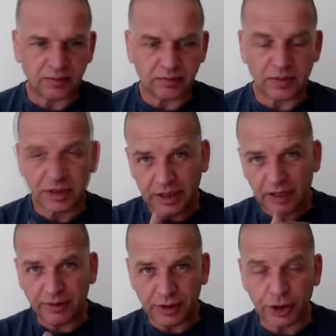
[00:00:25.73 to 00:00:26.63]

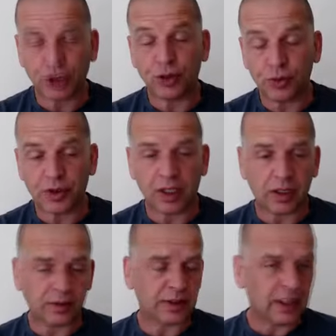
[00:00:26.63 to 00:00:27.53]
myself is accused
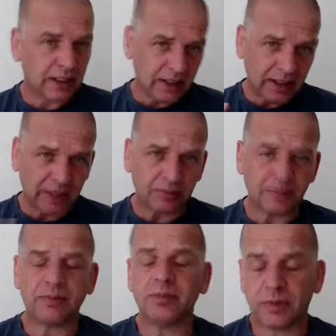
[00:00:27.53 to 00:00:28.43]
of,
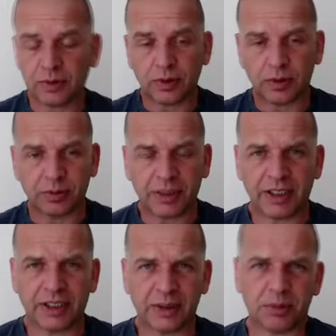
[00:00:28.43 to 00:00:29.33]
and of course many
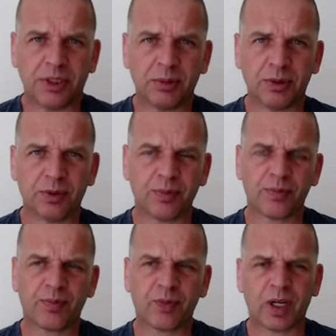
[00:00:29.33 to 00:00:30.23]
other people.
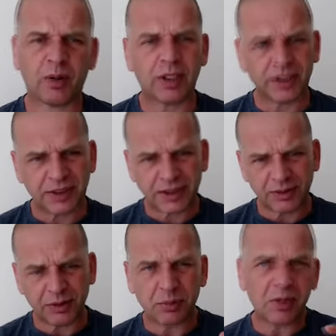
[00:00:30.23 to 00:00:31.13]
I wanted to give
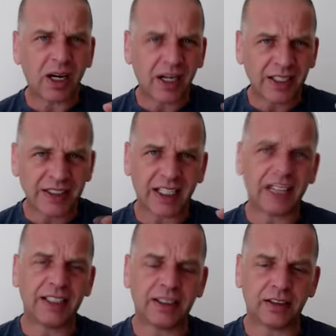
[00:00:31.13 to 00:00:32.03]
you my
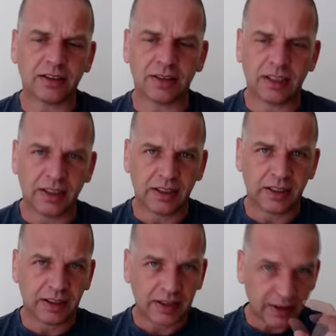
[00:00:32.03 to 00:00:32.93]
take on
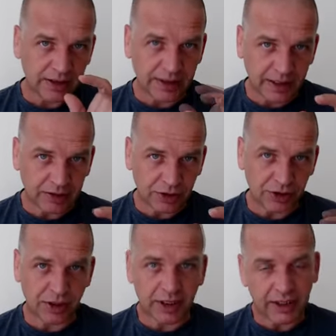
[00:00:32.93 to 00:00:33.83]

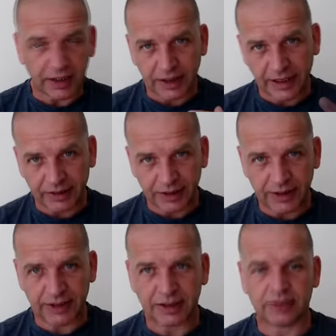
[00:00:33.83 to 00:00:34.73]
counter-striking,
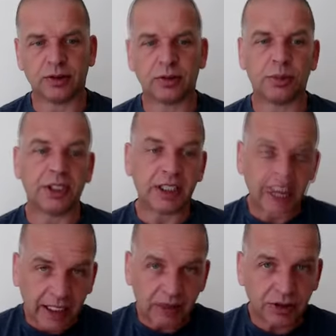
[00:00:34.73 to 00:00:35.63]
counter-hitting, or being a
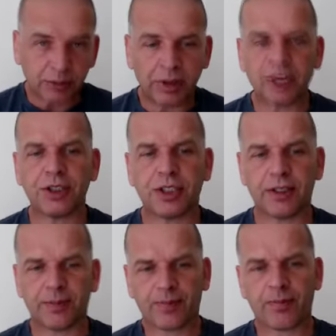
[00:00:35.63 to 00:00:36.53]
counter-puncher.
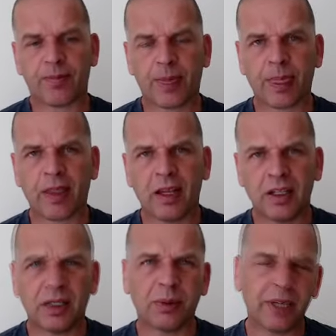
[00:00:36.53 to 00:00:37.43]

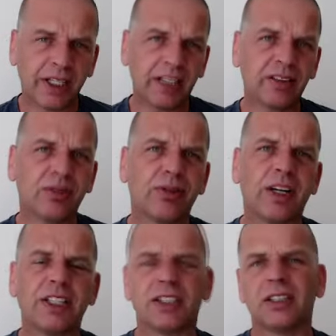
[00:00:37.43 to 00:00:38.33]
Now, we hear the
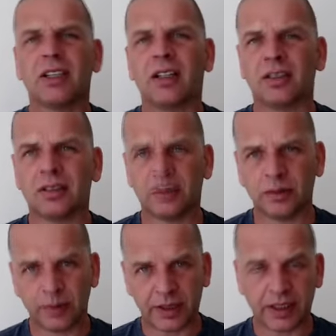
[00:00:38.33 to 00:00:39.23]
phrase a lot
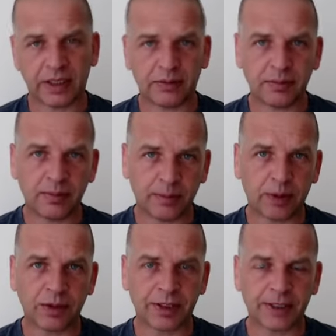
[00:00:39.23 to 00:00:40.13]
within
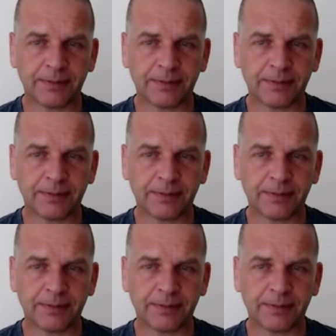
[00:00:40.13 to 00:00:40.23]
boxing,